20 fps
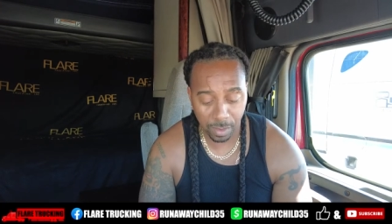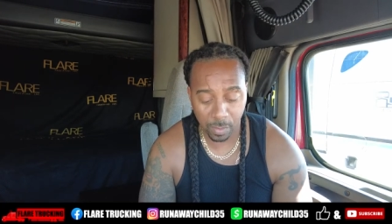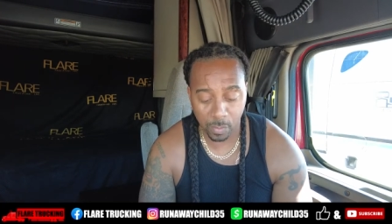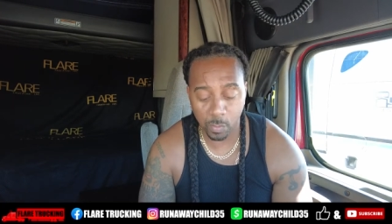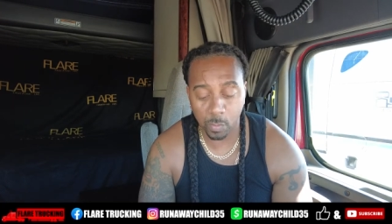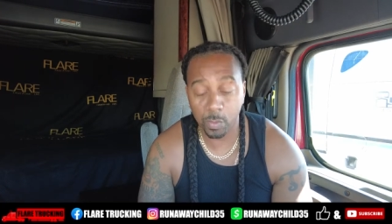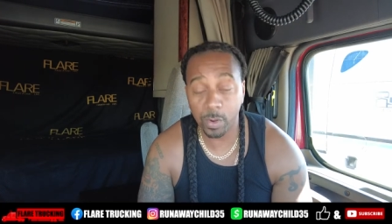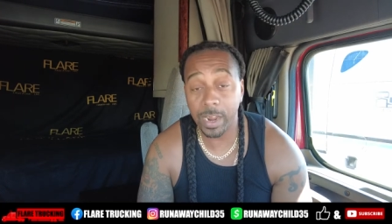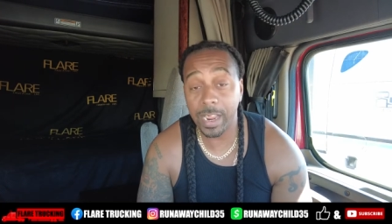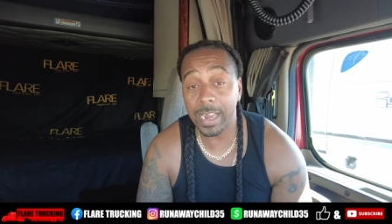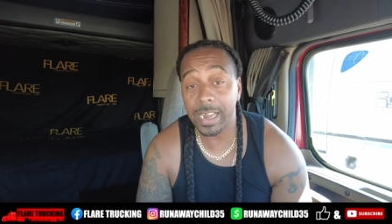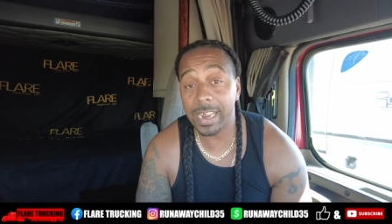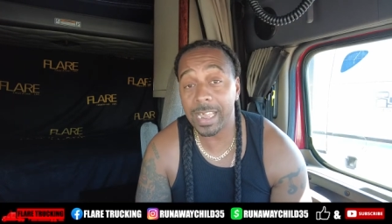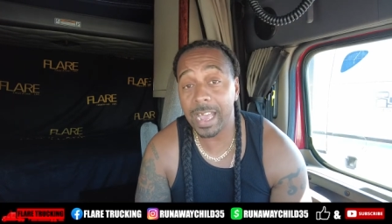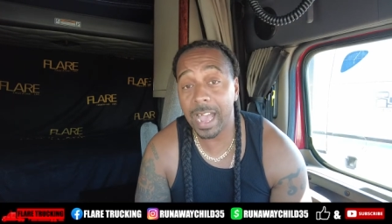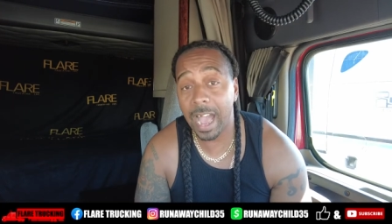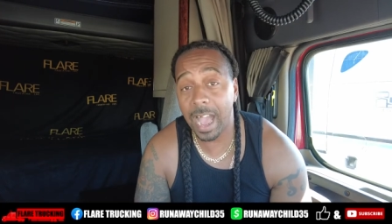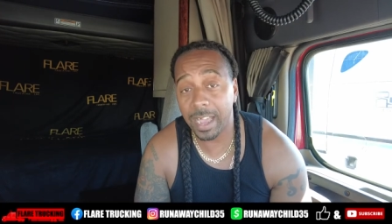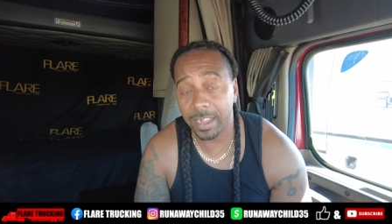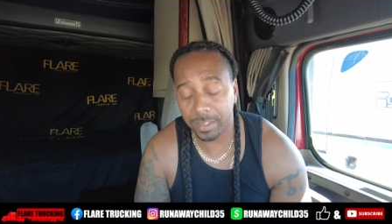Ridley
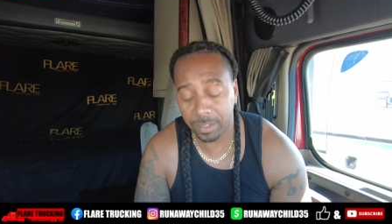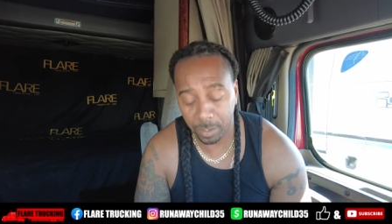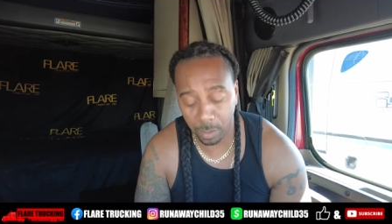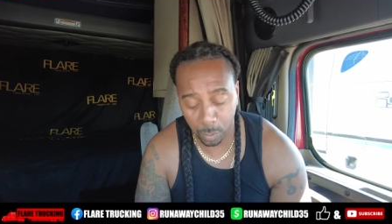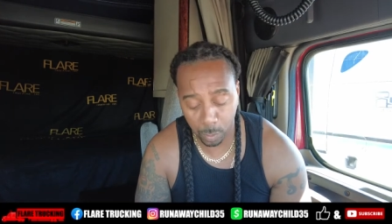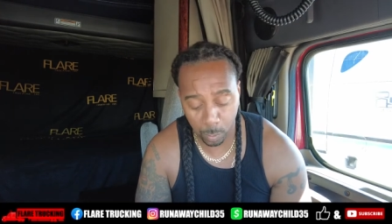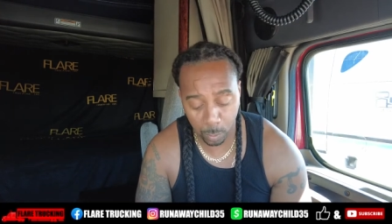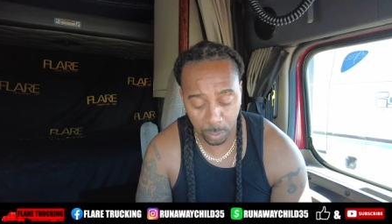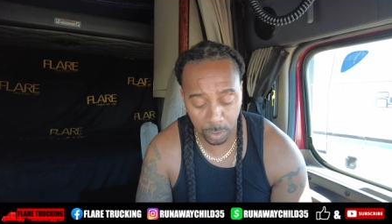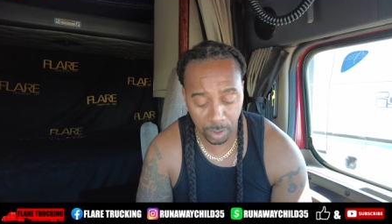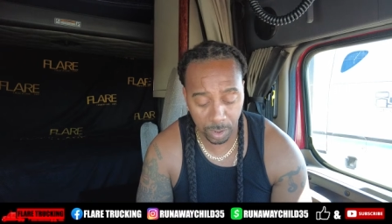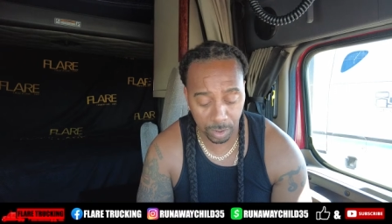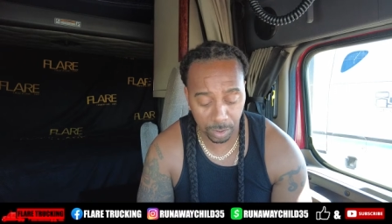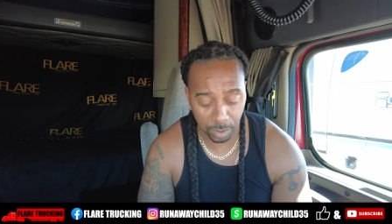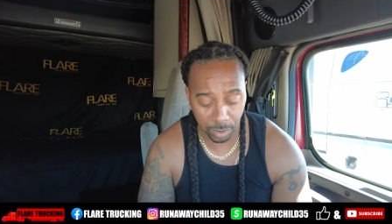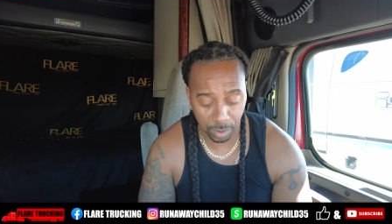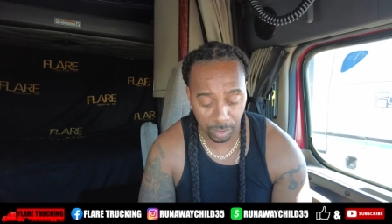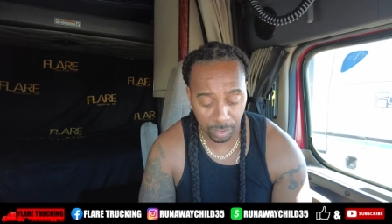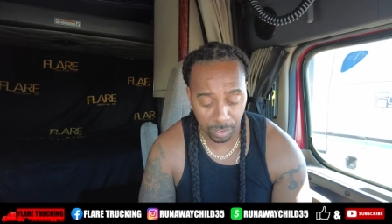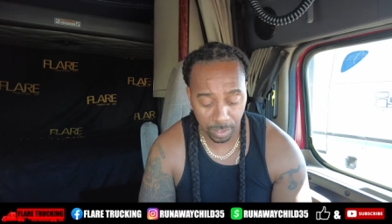High School
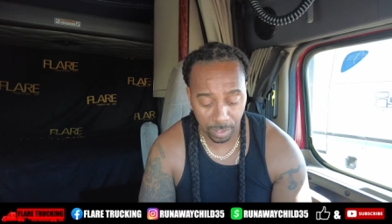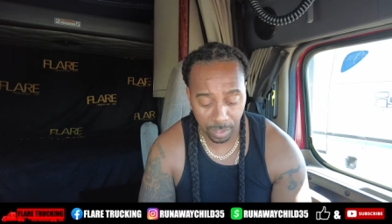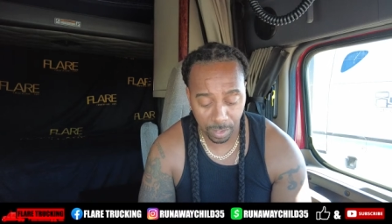teacher,